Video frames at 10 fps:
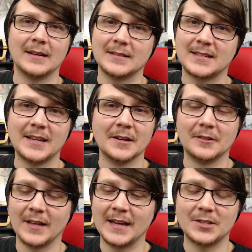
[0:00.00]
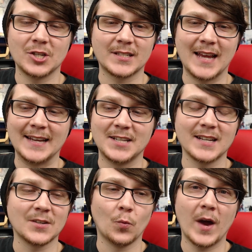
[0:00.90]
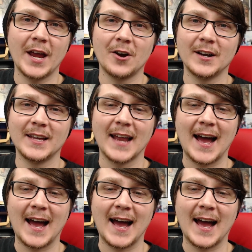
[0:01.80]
Still, it just, it doesn't weigh on it.